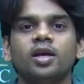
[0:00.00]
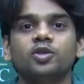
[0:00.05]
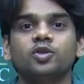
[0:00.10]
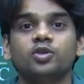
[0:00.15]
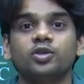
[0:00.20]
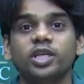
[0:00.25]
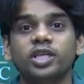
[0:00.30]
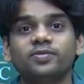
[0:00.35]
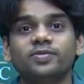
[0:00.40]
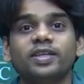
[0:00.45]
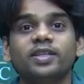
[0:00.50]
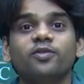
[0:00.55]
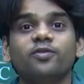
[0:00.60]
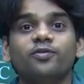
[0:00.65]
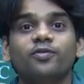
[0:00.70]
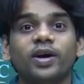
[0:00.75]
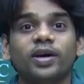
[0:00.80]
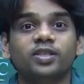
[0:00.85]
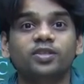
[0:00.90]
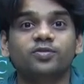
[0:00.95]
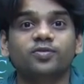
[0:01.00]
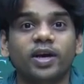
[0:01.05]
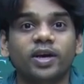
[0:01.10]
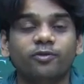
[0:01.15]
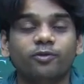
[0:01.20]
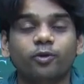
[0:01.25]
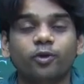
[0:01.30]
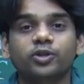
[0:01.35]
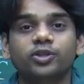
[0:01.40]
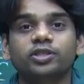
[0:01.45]
So these were the first
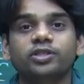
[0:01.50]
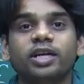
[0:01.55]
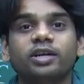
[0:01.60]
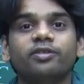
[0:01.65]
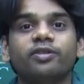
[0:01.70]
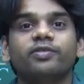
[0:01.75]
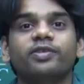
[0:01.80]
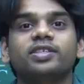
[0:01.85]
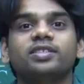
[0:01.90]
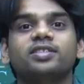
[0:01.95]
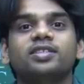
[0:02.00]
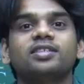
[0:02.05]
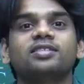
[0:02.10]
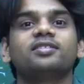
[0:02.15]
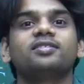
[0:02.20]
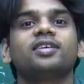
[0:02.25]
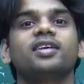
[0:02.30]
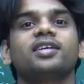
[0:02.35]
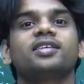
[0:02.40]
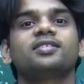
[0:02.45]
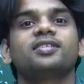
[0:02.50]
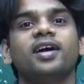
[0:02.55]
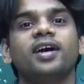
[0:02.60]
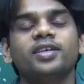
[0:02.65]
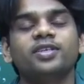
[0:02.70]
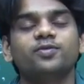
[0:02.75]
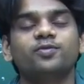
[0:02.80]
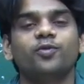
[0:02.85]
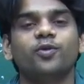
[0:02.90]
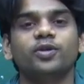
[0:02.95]
5 questions that we have discussed in the
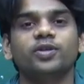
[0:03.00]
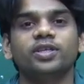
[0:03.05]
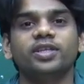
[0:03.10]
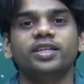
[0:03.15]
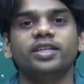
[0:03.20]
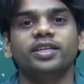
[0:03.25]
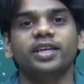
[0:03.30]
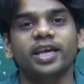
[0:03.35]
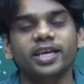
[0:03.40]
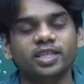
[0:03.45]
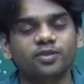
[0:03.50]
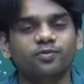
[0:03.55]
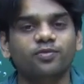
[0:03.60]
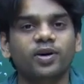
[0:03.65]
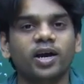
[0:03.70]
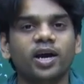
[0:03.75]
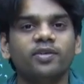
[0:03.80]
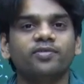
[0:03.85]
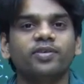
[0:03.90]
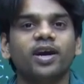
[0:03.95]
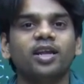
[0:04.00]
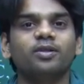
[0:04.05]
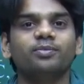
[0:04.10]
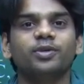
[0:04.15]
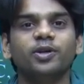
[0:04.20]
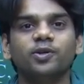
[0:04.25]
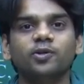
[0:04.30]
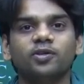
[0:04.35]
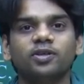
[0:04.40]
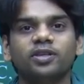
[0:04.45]
exercise. For the next 5, I'll
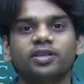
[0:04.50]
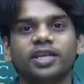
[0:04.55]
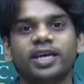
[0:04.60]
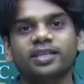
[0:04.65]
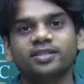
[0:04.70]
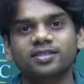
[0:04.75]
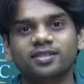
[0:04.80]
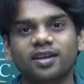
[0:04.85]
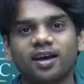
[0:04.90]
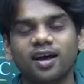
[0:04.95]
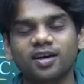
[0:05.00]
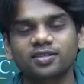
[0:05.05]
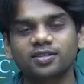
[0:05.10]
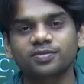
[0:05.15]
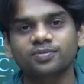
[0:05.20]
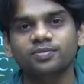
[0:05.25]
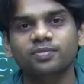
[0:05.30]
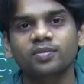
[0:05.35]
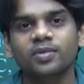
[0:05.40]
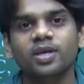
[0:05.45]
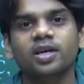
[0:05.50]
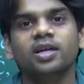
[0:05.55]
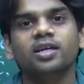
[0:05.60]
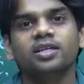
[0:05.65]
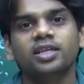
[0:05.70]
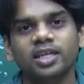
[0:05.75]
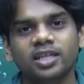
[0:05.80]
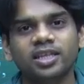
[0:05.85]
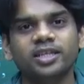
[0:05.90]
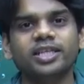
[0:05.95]
meet you in the next class.
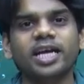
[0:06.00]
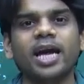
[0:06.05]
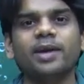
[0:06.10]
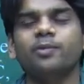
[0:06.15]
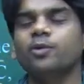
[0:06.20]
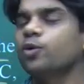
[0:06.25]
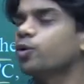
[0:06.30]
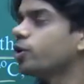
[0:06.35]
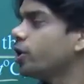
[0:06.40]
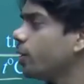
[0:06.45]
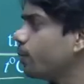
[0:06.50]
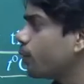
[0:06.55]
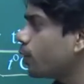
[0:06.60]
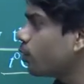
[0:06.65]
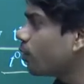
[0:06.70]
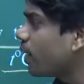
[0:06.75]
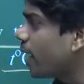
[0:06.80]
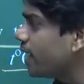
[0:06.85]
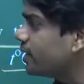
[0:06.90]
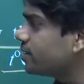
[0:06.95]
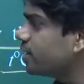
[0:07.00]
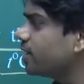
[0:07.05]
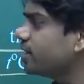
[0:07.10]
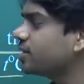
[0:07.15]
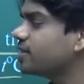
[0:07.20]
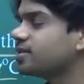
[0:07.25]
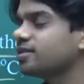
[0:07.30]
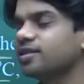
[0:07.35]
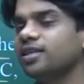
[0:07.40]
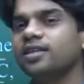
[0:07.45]
Till the time you keep revising,
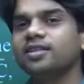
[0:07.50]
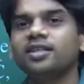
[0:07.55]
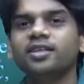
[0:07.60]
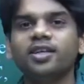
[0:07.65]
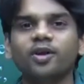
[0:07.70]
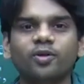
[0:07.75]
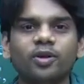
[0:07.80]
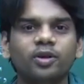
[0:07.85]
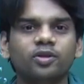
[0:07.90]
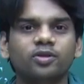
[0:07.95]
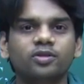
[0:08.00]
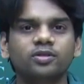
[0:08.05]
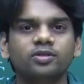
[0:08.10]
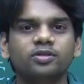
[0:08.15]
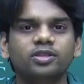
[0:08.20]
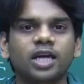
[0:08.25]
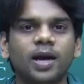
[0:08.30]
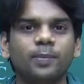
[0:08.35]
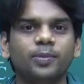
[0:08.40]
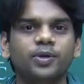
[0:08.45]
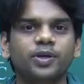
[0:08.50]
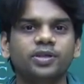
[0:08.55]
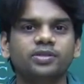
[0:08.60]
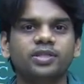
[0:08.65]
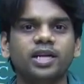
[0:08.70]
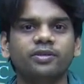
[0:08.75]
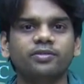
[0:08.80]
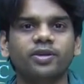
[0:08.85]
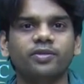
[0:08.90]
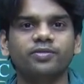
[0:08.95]
see the regular chapters
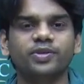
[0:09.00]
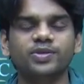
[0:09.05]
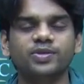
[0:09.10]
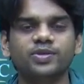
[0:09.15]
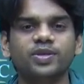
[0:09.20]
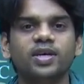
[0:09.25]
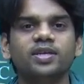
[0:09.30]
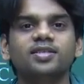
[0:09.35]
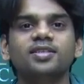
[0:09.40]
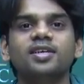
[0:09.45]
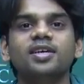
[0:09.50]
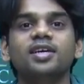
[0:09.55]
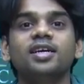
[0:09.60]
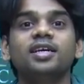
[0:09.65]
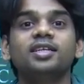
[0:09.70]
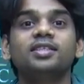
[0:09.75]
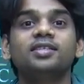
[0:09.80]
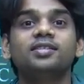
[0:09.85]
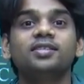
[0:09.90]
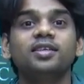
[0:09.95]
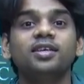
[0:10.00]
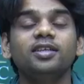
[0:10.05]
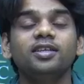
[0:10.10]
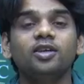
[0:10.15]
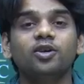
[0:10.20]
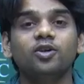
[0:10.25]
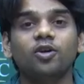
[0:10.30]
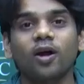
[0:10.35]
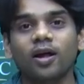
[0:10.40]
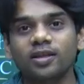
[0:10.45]
that we have discussed, see
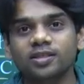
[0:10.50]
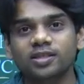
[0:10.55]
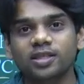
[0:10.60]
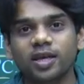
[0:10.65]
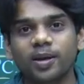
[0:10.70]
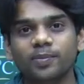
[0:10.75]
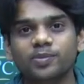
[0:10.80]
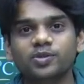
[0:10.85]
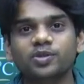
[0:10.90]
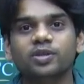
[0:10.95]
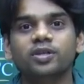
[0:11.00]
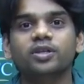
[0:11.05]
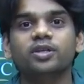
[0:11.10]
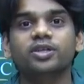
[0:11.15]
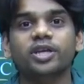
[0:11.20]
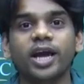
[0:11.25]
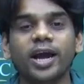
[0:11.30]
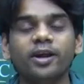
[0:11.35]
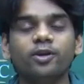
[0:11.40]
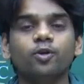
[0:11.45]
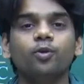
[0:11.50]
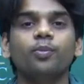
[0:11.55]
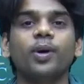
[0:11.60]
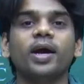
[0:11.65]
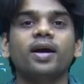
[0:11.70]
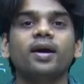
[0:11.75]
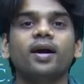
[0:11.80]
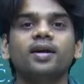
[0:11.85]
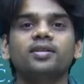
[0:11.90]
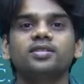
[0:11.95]
the concepts, try to
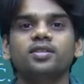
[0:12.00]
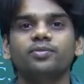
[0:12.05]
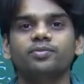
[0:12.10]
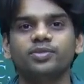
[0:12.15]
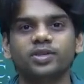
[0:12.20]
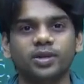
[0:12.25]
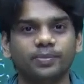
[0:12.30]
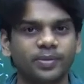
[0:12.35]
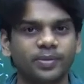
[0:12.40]
by heart some